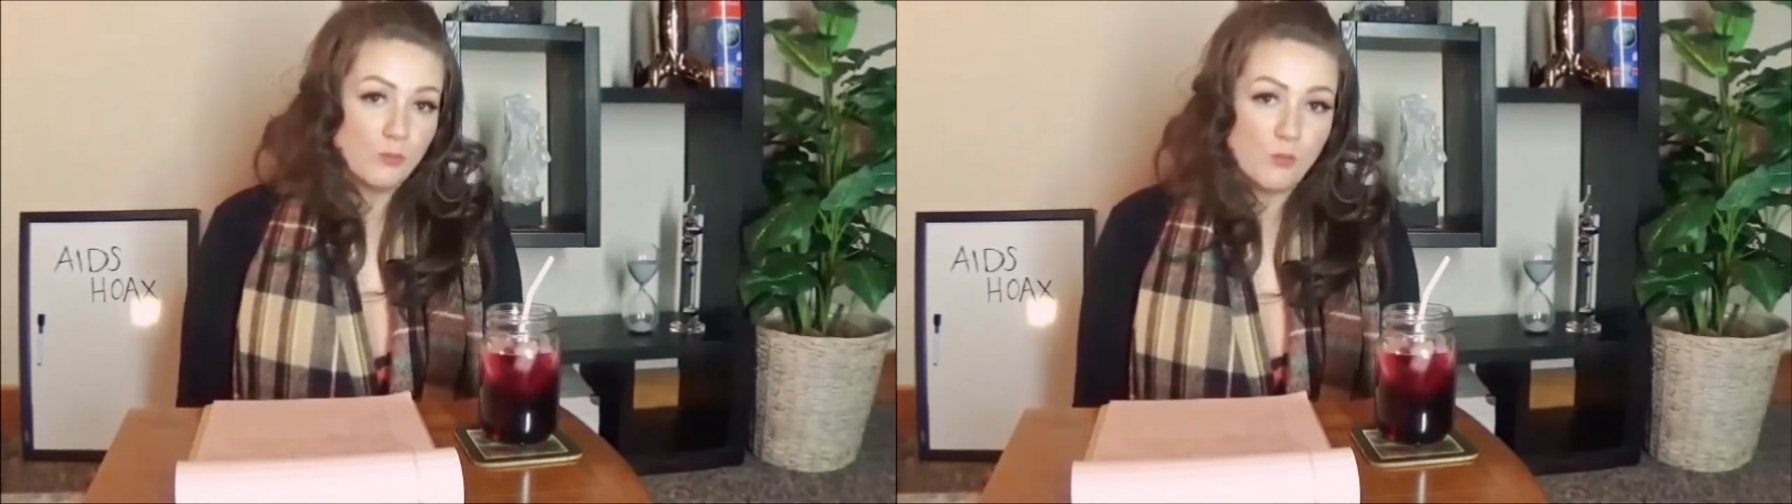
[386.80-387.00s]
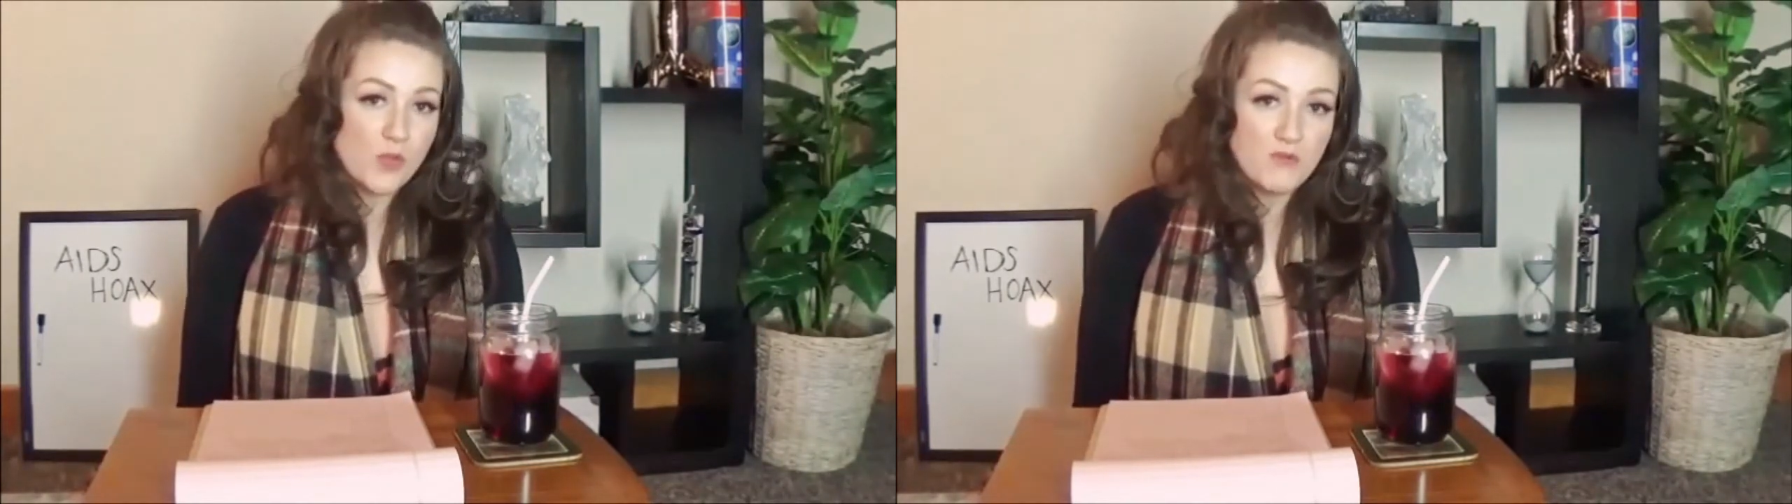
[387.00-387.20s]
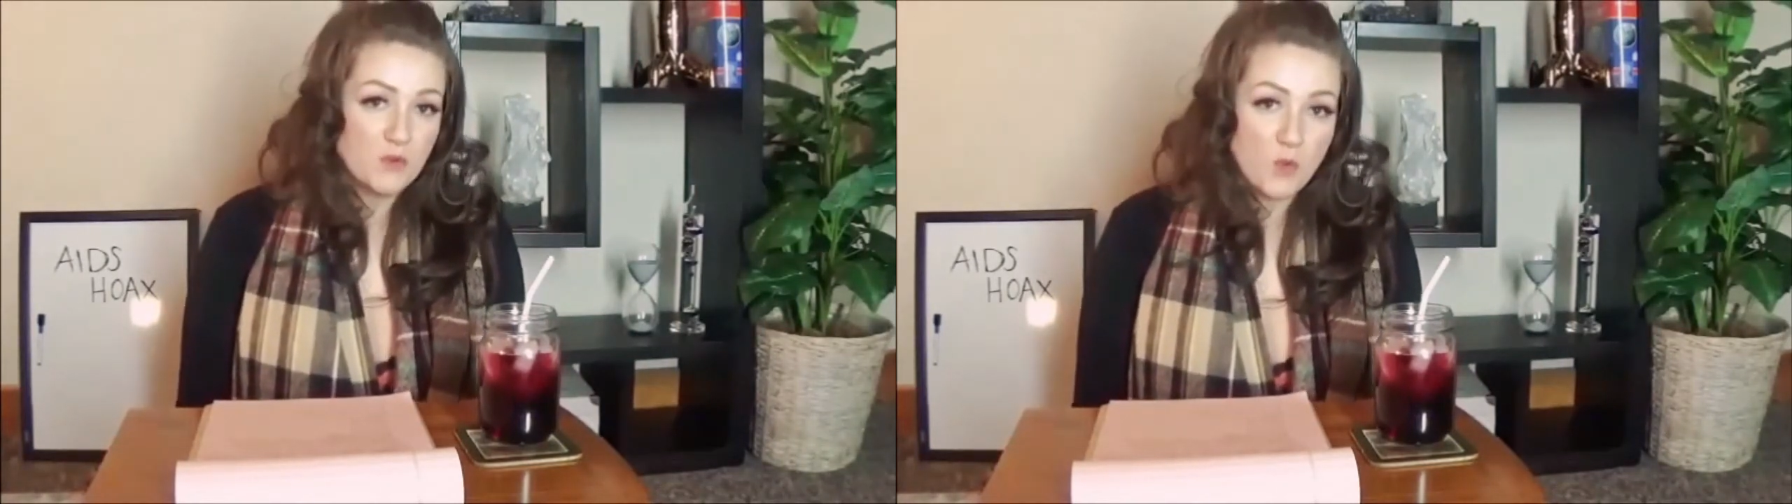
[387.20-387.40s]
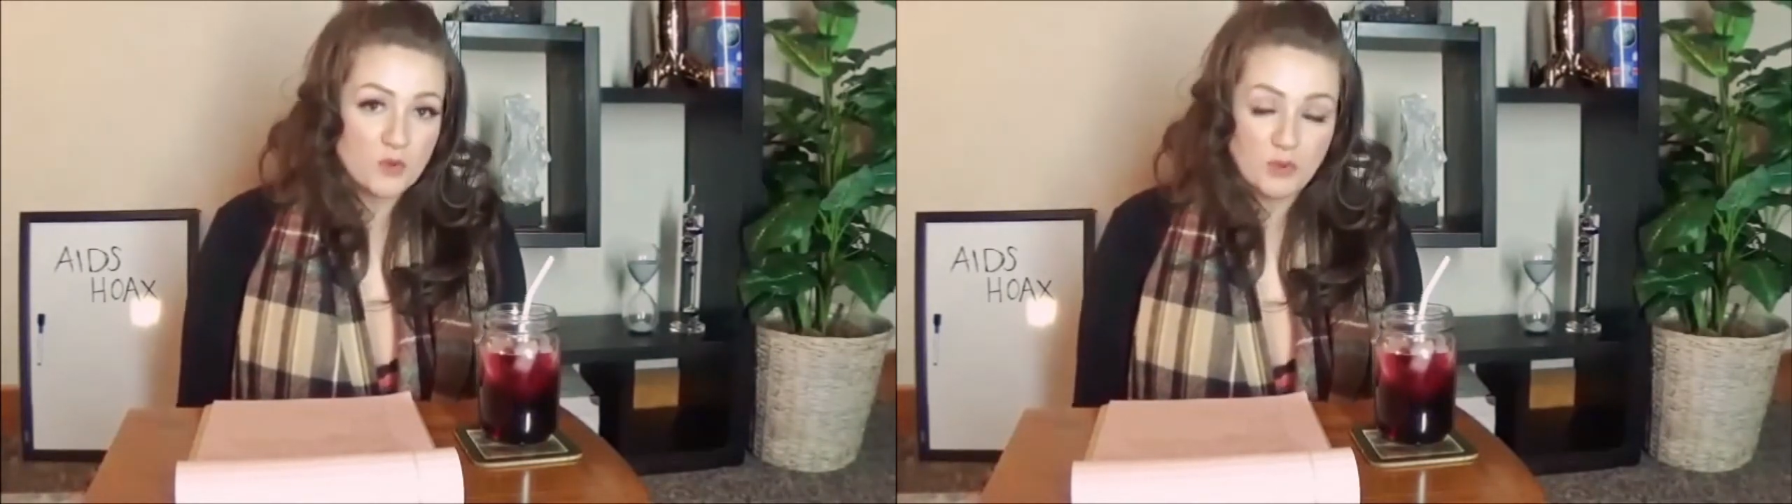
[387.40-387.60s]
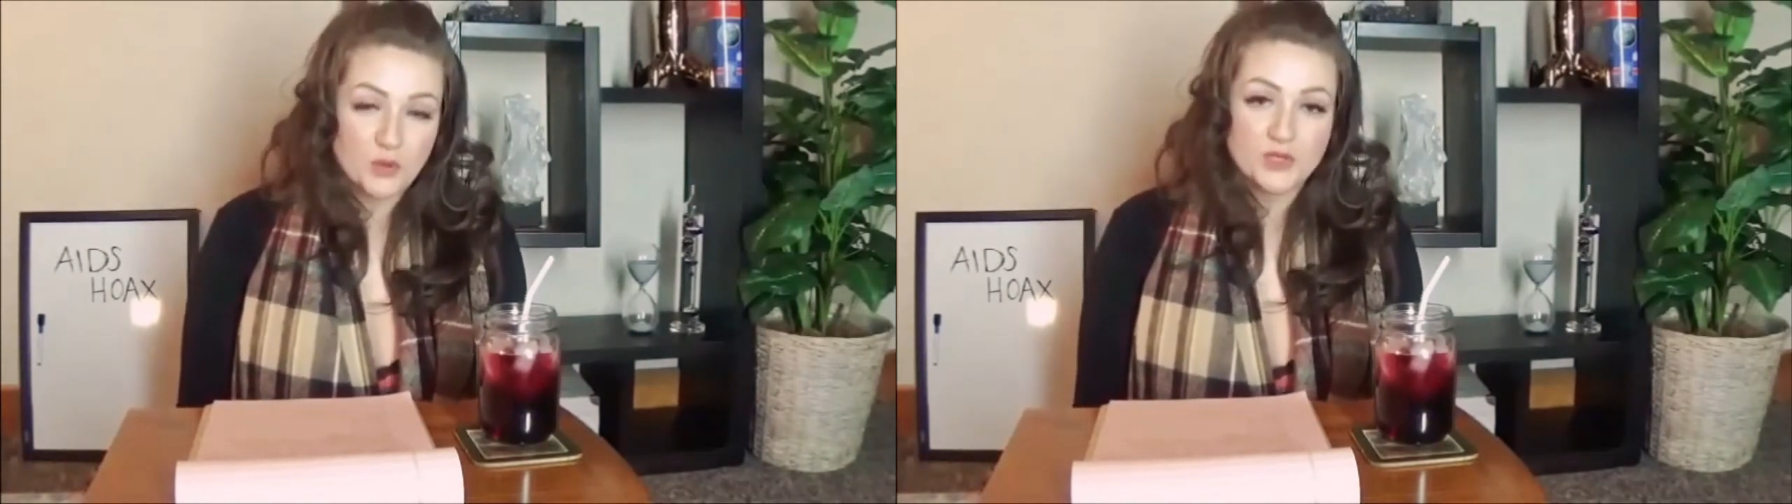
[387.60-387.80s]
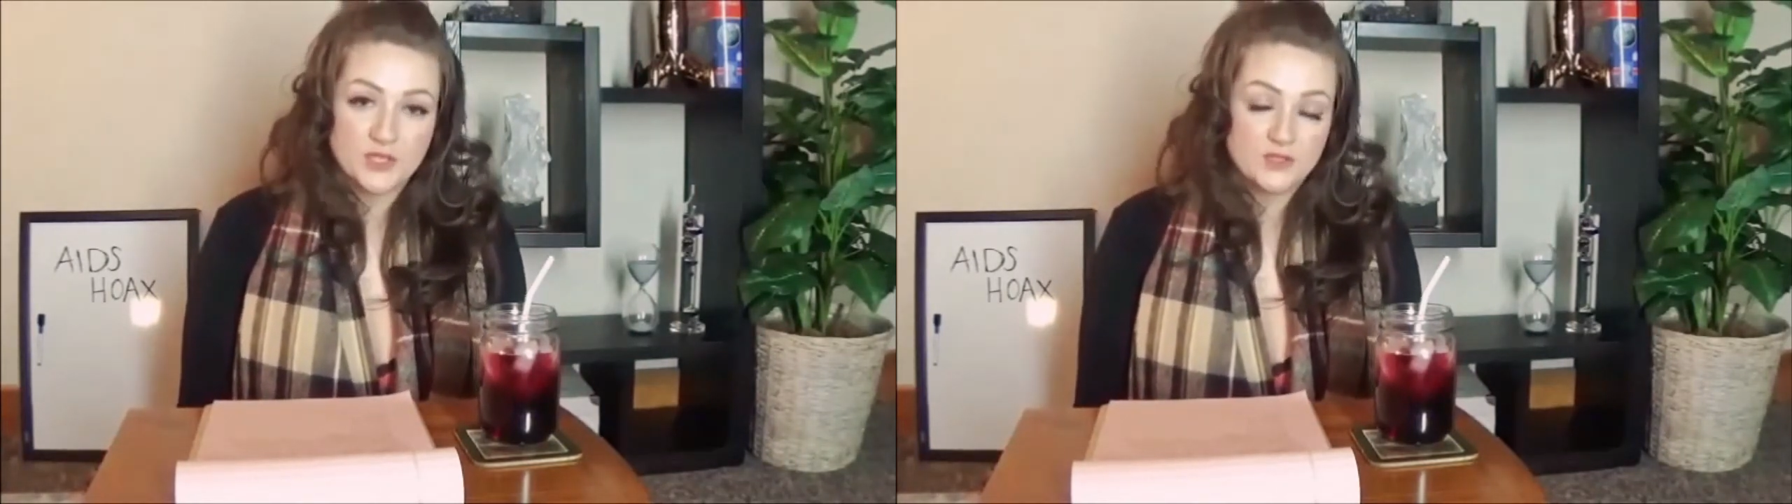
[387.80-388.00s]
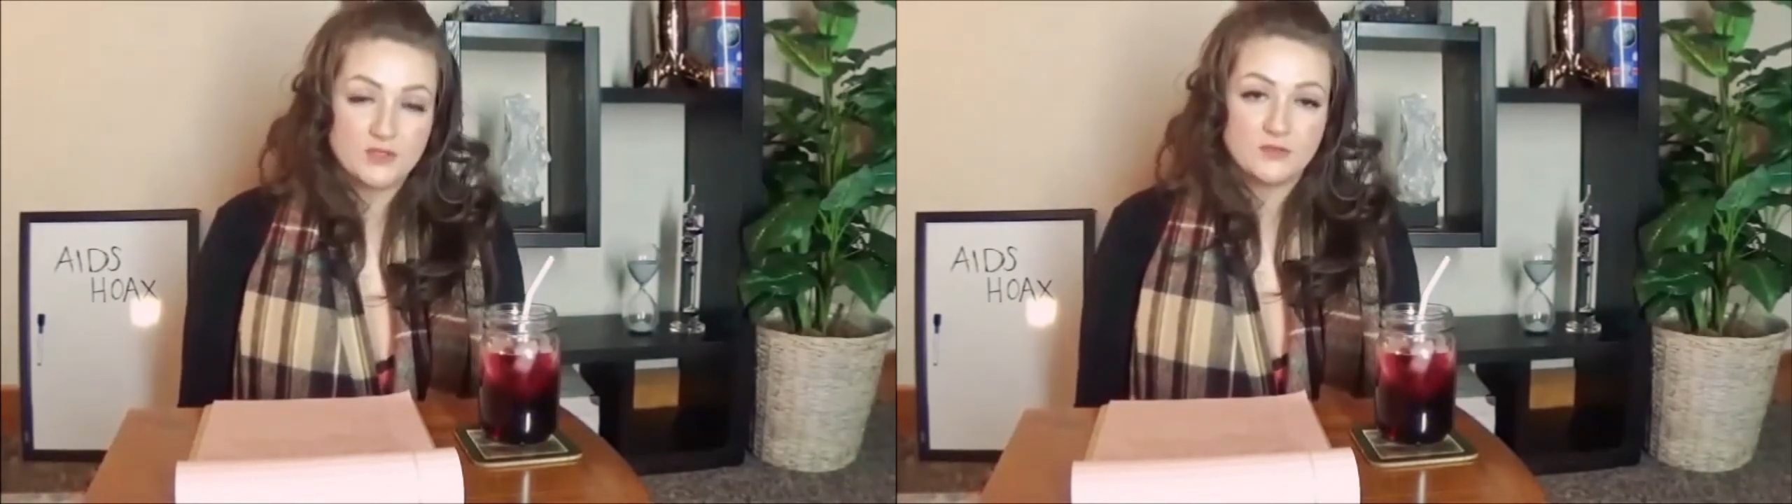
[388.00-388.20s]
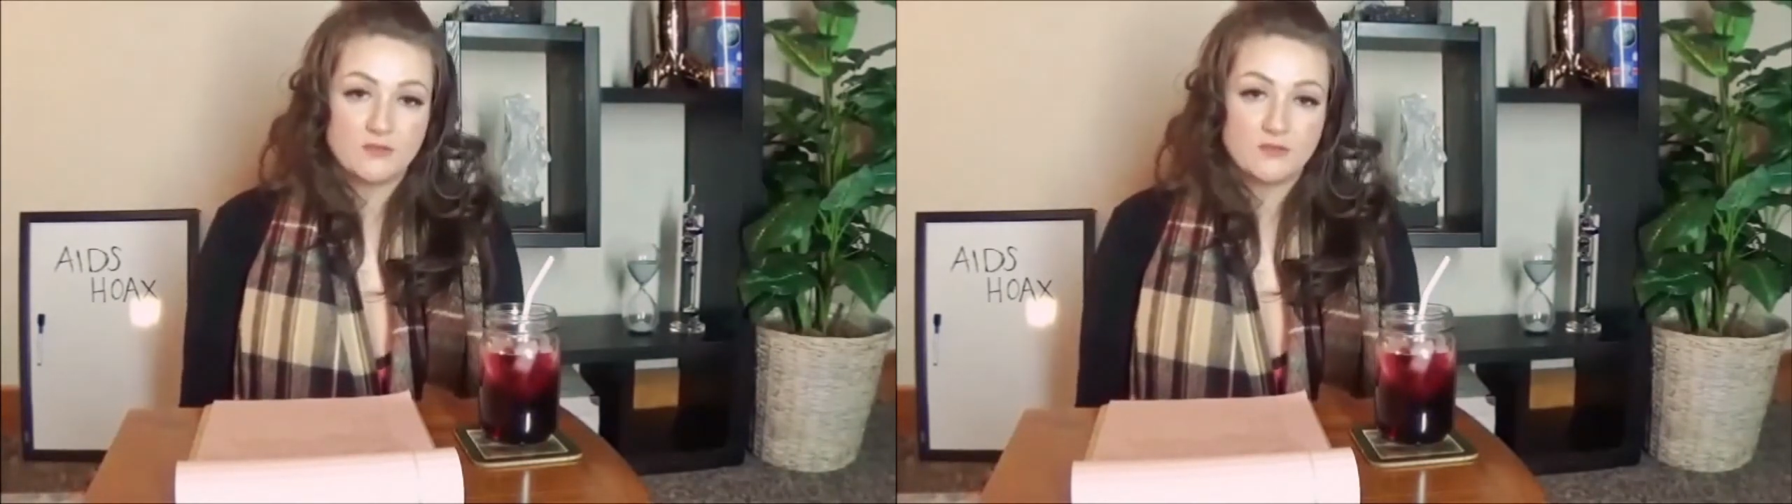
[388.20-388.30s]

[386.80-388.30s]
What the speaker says: even one person,